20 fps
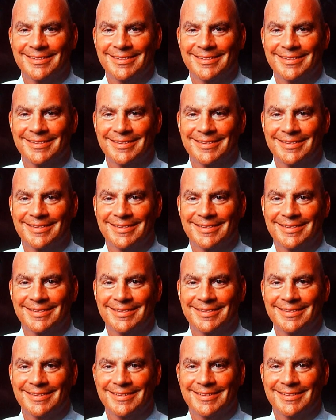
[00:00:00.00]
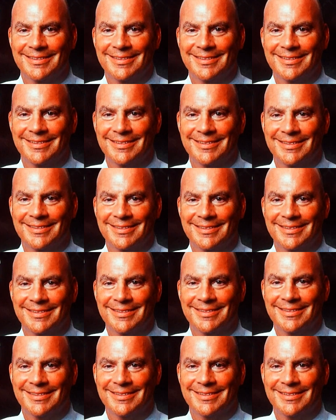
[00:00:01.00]

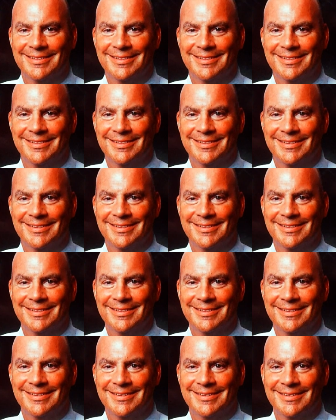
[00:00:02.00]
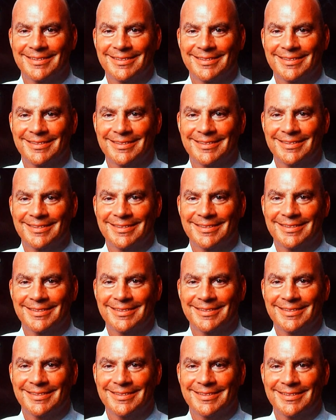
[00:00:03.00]

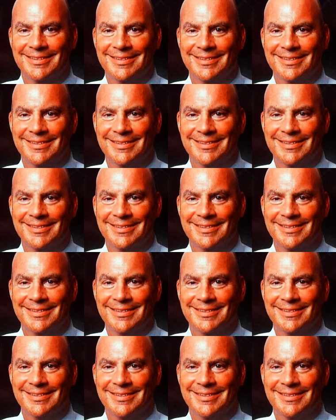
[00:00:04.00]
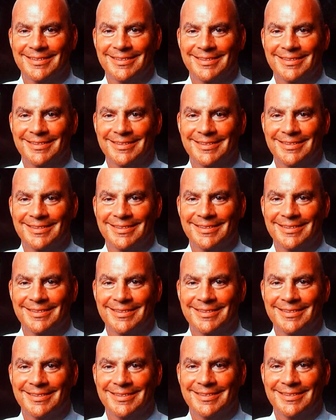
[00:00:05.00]

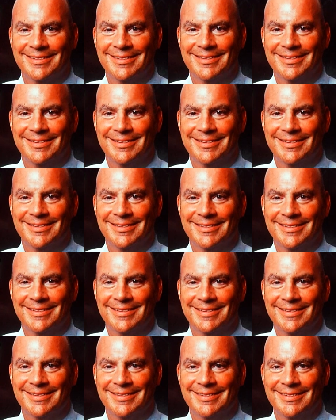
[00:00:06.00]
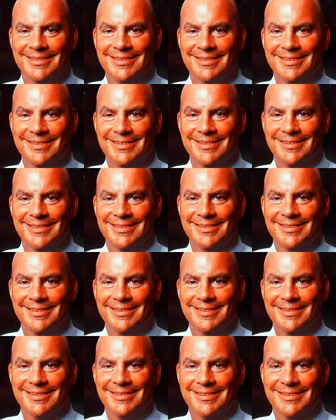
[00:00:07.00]

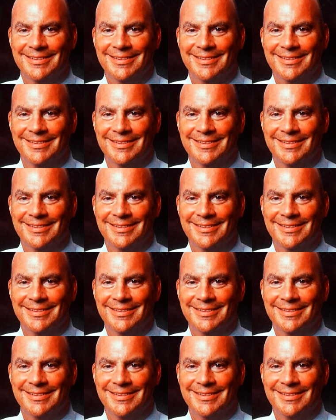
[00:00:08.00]
[no speech]